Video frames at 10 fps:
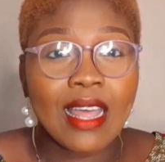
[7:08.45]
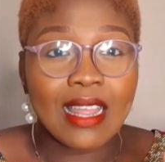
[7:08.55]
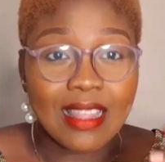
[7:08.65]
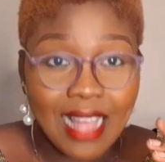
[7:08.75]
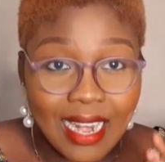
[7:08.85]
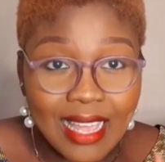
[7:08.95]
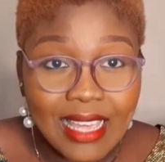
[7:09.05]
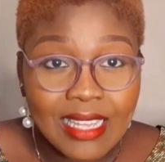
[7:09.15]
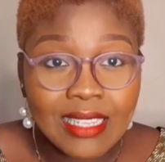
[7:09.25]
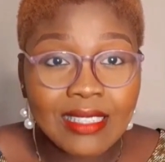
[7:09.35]
That
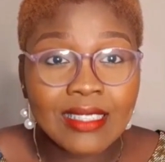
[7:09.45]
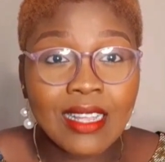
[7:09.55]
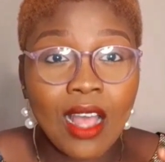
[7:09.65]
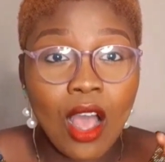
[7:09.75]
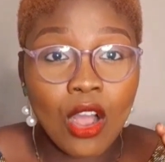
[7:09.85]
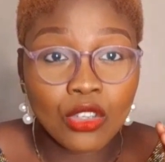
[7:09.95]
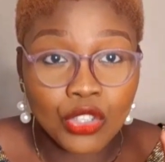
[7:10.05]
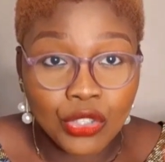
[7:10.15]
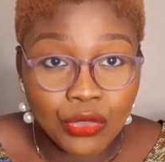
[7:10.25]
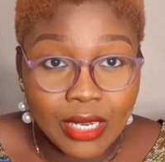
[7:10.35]
is a
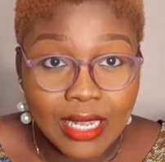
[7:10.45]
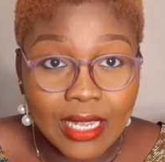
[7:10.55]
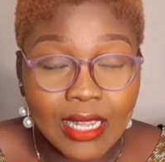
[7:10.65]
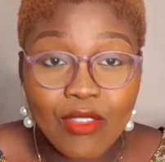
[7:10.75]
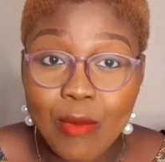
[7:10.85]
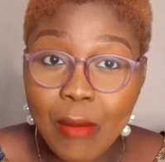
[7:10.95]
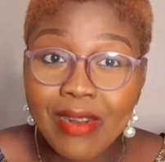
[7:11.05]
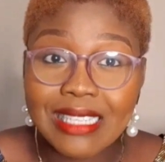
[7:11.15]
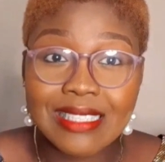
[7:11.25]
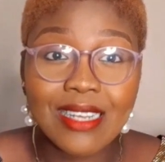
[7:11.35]
trigger. Remember
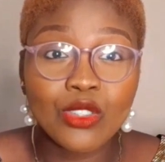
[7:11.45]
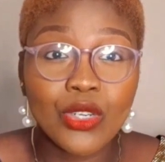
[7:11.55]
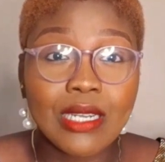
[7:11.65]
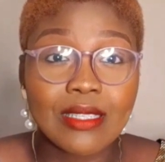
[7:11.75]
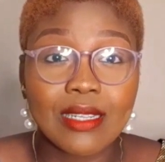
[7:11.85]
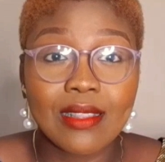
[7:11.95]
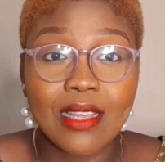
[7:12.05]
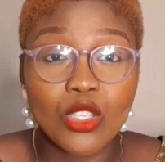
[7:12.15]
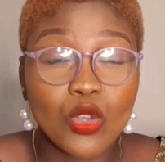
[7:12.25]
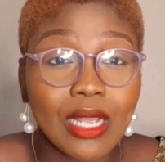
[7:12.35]
I said triggers are
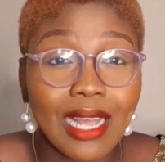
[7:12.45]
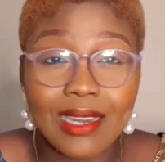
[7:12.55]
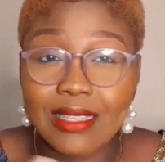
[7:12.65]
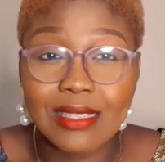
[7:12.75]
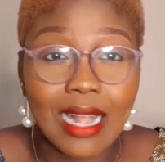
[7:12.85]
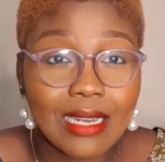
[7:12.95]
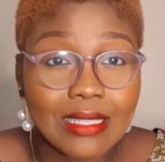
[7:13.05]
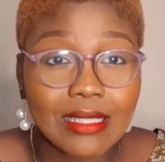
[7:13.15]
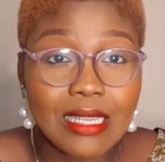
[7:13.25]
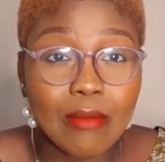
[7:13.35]
things you can't exactly
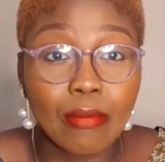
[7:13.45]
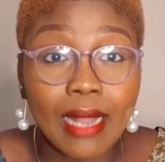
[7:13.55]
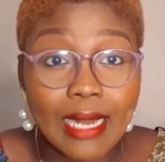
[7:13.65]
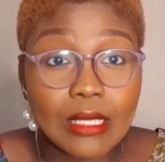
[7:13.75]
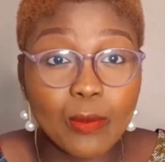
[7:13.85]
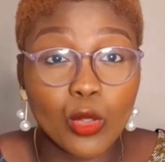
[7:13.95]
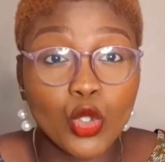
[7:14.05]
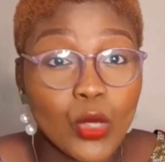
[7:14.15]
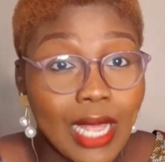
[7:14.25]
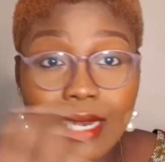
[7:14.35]
see, blind spots,
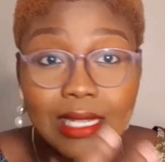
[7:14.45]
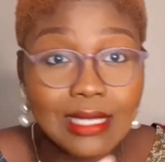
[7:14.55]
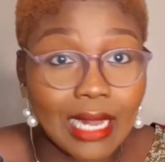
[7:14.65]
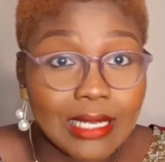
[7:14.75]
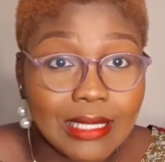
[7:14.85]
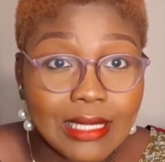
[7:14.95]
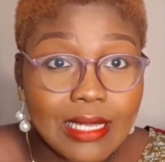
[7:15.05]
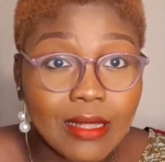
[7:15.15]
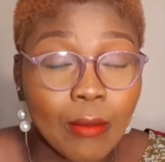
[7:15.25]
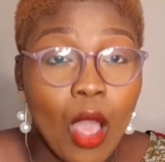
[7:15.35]
you can't exactly see
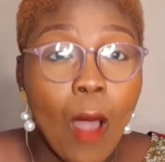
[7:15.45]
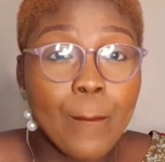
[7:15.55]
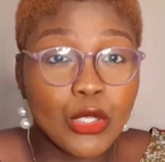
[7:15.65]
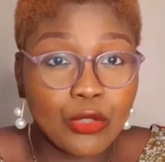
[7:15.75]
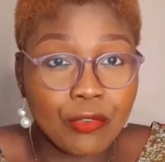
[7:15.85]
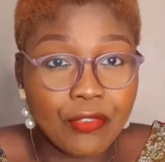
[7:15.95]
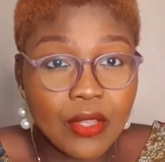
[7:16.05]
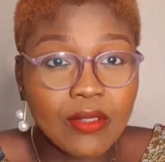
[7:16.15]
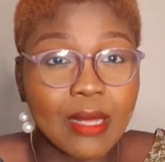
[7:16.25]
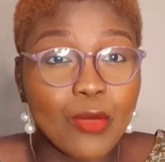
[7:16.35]
them, but you
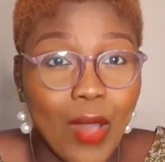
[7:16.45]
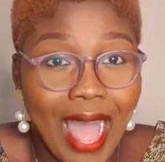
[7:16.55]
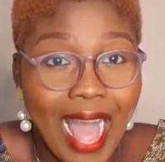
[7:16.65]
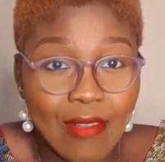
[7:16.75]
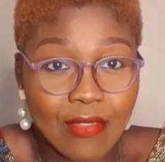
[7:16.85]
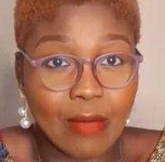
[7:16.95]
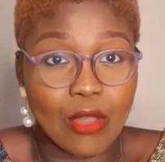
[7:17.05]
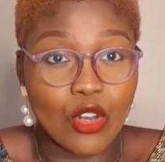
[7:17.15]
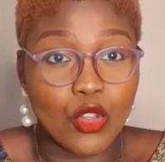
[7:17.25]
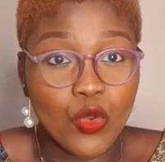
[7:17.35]
feel them, you have them
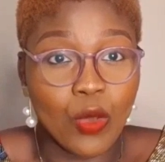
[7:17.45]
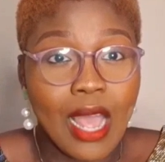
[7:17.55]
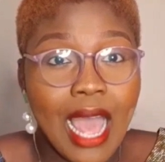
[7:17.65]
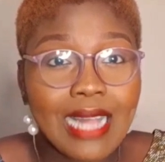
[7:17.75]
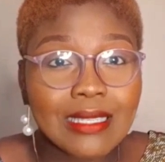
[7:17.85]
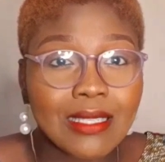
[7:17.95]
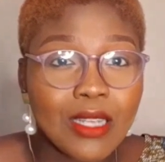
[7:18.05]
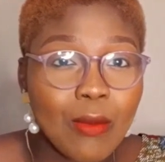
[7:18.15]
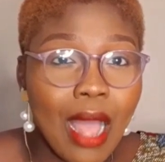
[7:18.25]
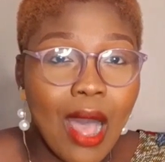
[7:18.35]
in you. And
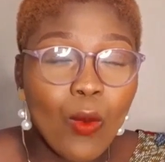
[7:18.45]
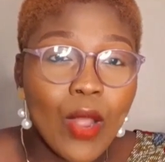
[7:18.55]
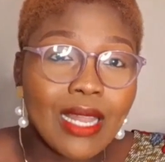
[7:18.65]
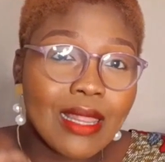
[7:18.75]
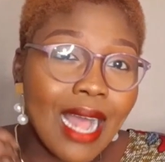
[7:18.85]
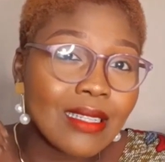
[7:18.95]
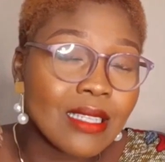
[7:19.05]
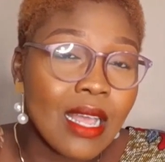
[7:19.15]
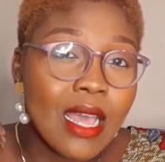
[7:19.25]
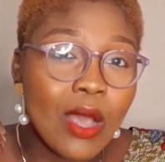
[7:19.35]
somehow when
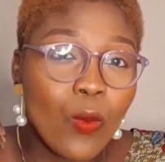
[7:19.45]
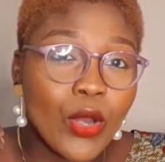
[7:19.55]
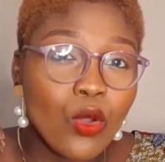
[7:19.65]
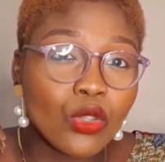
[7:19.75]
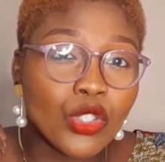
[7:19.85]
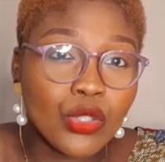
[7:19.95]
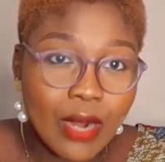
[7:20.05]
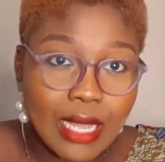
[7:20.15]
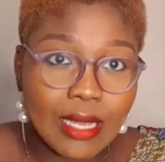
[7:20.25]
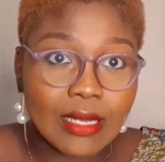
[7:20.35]
you're
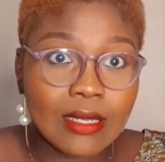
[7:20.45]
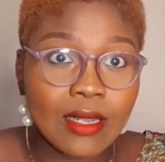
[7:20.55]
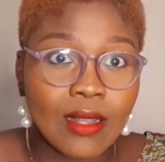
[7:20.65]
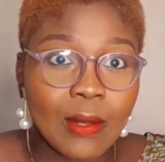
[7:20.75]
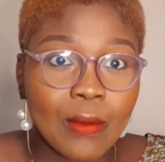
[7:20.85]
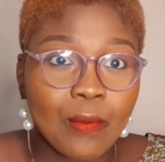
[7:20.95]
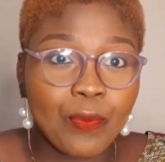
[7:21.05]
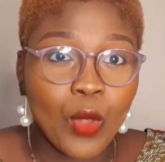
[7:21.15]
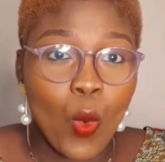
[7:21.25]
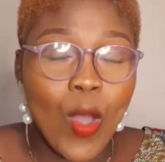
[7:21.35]
triggered,
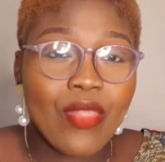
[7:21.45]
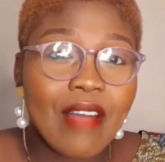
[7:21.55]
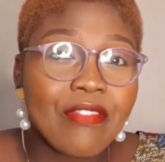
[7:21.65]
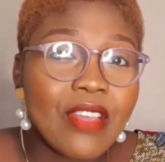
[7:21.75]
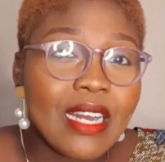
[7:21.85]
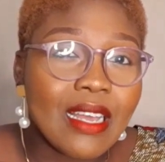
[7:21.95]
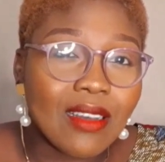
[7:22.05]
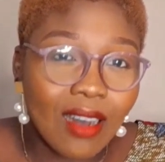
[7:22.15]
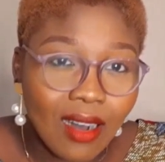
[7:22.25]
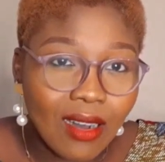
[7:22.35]
when that feeling
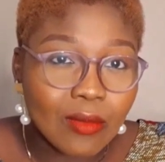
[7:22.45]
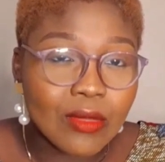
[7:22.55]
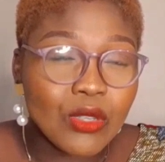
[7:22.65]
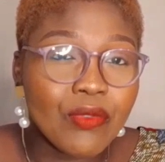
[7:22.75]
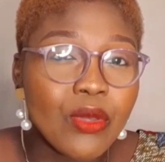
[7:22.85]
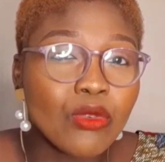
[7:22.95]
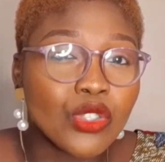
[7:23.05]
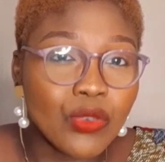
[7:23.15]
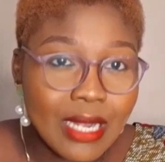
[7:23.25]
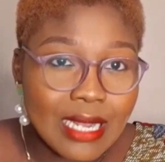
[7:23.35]
comes, you feel
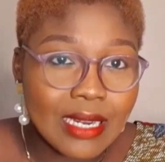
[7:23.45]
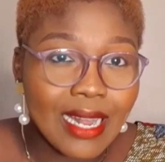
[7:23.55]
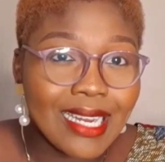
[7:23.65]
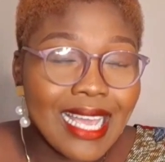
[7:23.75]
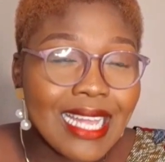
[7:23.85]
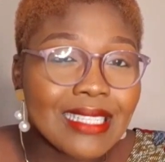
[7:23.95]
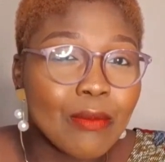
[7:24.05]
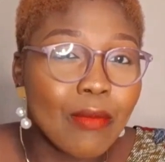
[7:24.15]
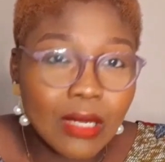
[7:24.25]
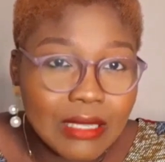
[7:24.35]
triggered and it
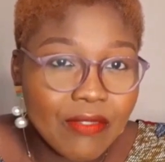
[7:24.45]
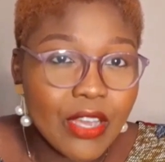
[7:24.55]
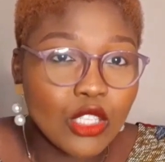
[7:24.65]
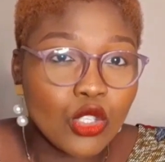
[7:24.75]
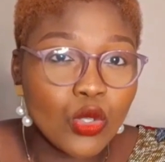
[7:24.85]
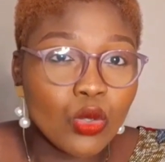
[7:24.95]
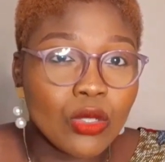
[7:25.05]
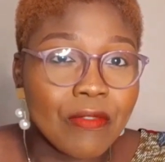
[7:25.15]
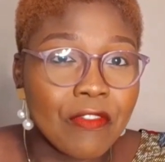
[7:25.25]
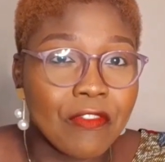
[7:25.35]
motivates you
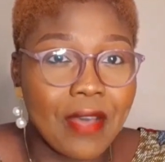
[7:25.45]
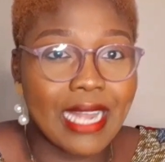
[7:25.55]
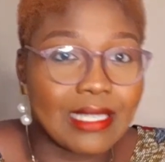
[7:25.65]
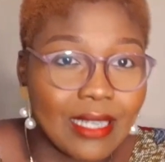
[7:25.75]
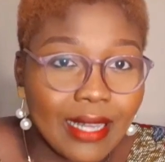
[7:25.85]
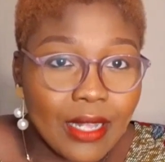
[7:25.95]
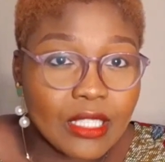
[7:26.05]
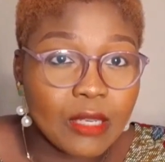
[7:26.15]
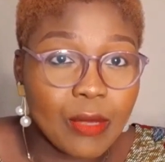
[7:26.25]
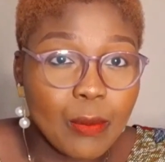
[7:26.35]
to fight
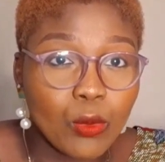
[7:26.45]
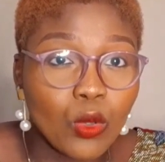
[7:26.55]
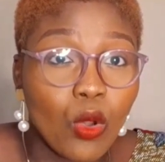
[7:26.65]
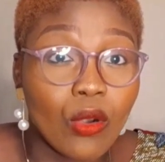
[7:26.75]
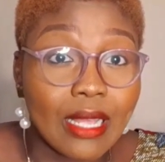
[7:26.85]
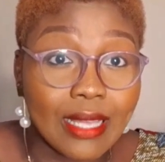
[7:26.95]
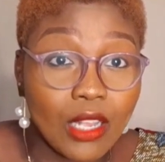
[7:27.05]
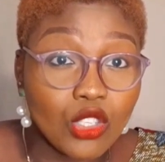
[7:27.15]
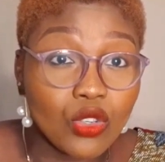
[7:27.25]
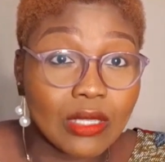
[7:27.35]
against people or
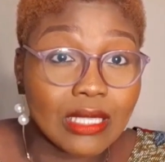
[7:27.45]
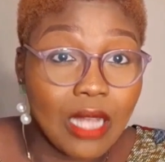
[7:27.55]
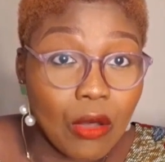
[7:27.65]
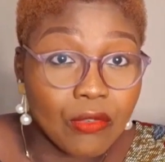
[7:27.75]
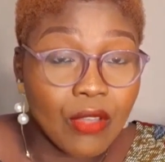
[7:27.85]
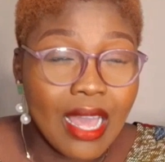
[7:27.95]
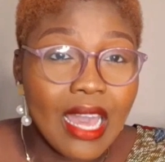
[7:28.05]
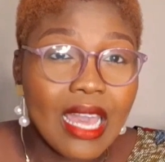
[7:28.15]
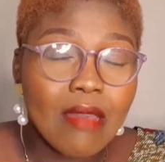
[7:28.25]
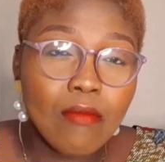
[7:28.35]
against yourself.
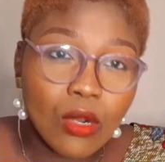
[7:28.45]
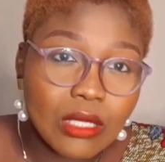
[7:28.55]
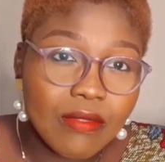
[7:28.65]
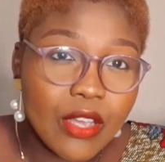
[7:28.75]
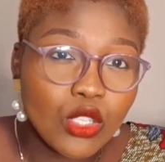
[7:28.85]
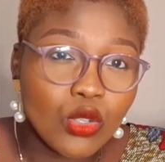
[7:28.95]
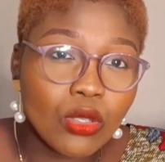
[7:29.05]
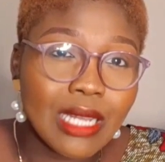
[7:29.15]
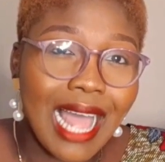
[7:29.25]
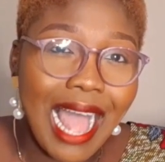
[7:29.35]
It motivates you
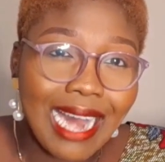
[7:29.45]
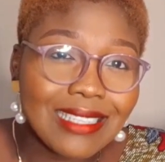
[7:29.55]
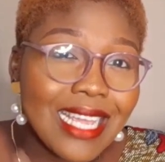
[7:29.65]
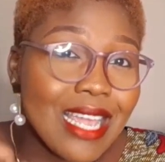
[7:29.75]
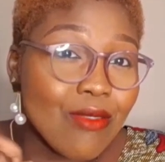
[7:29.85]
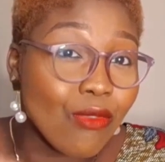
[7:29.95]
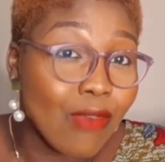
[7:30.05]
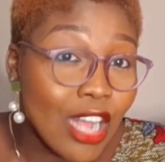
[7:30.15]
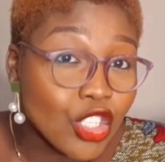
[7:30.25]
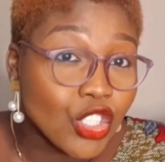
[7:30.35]
to act
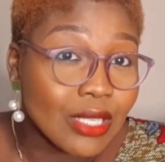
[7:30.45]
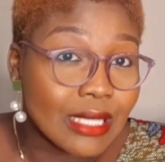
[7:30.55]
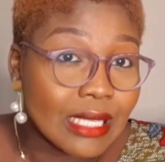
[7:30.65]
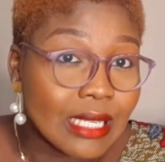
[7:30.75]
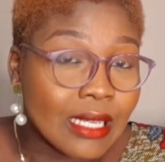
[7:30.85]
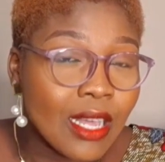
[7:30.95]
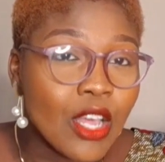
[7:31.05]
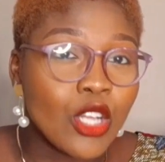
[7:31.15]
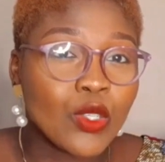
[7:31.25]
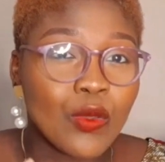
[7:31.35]
irrationally.
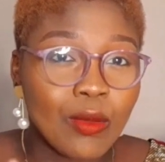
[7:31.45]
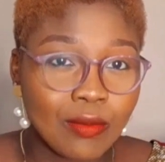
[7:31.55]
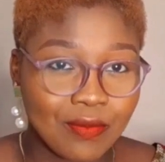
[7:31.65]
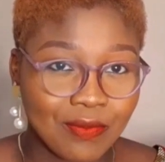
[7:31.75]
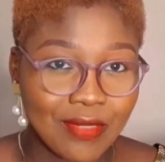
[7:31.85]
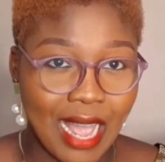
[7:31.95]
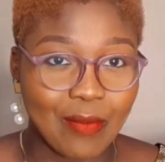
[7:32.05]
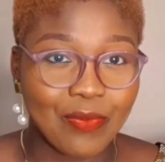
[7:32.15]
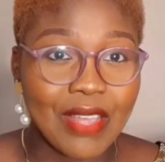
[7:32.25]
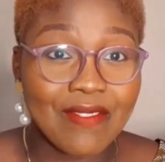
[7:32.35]
So yeah,
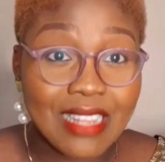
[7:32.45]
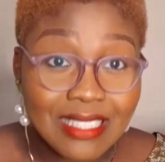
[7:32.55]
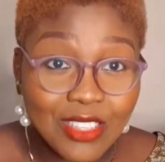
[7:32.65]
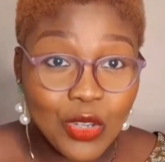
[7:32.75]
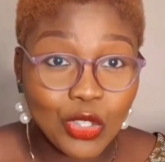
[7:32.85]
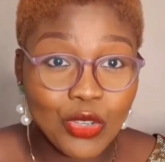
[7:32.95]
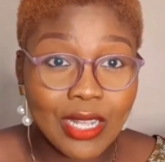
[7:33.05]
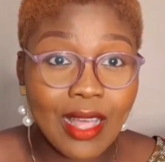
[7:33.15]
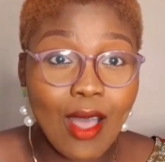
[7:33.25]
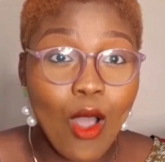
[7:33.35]
if this is your
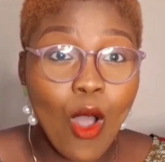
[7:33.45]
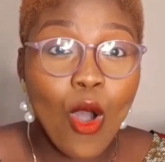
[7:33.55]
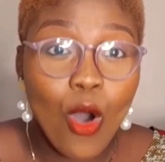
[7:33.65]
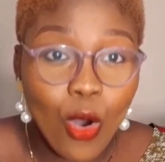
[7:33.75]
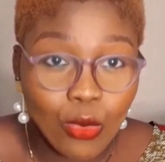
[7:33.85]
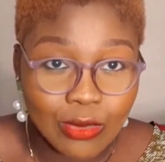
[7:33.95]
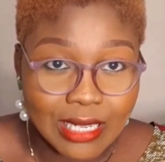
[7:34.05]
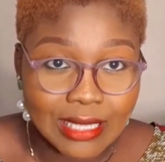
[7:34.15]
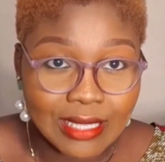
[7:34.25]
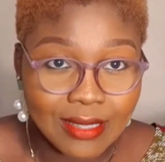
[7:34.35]
trigger, own
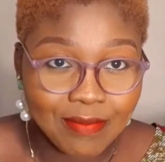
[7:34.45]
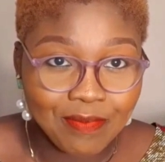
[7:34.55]
it.